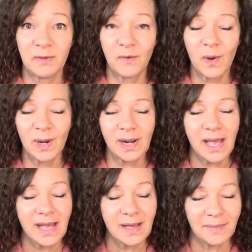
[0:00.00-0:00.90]
before,
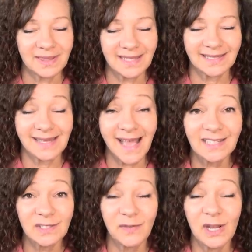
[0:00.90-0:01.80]
but this
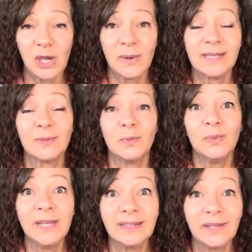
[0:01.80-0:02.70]
next video is
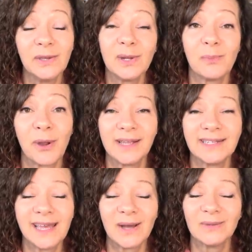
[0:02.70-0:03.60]
really gonna break
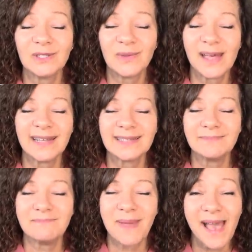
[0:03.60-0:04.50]
down so that it's
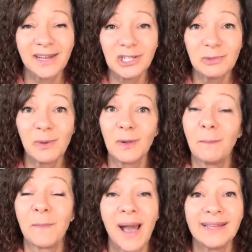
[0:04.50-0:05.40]

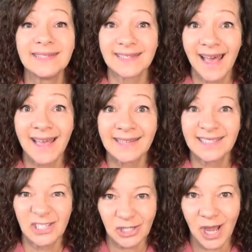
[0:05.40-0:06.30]
manageable,
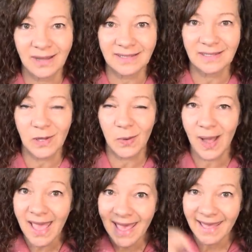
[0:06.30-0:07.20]
bite-sized chunks. So
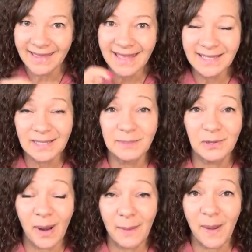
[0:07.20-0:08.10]
hit that
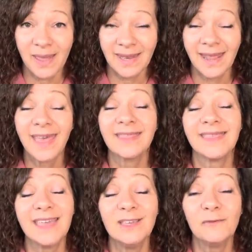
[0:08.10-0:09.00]
subscribe button,
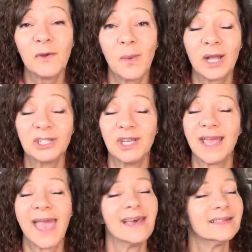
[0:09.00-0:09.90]
Thank you for
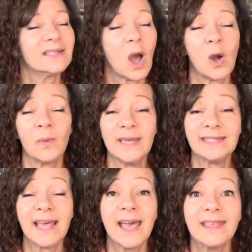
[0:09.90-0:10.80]
watching. As always,